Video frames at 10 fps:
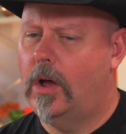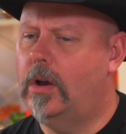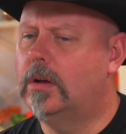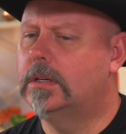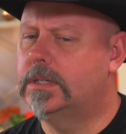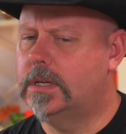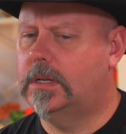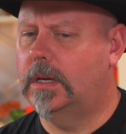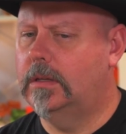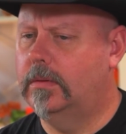How long does it
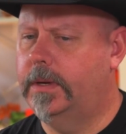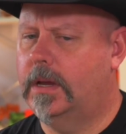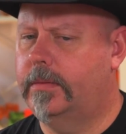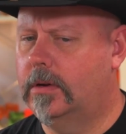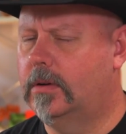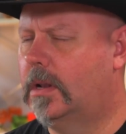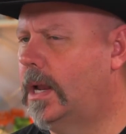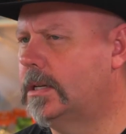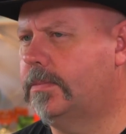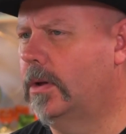take to become a good
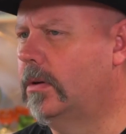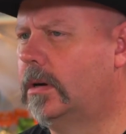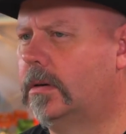glass blower?